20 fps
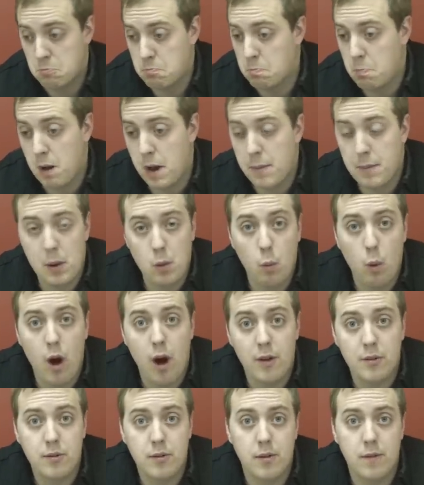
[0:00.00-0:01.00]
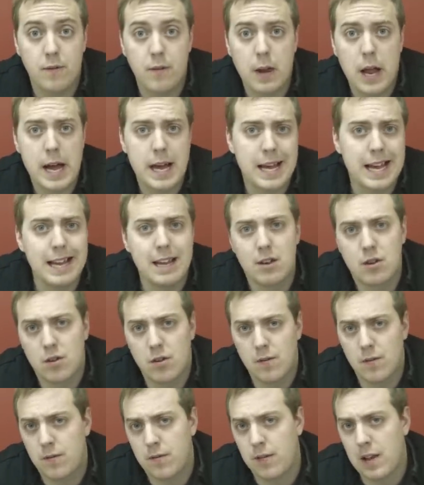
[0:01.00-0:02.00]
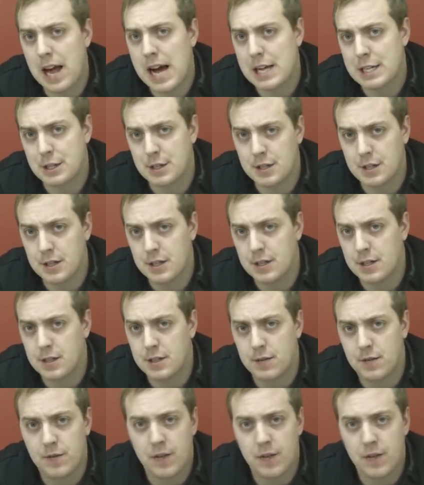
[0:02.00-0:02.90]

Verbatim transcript: maybe Wasp could fly into Flash's